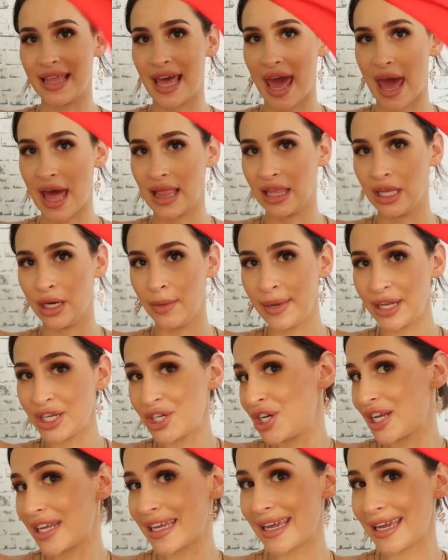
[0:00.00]
They're a little bit
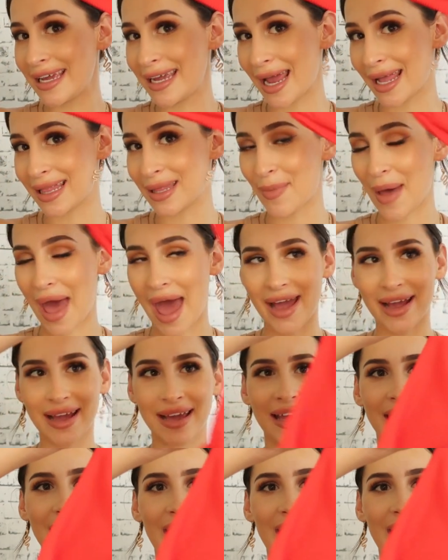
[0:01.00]
cheeky at the back.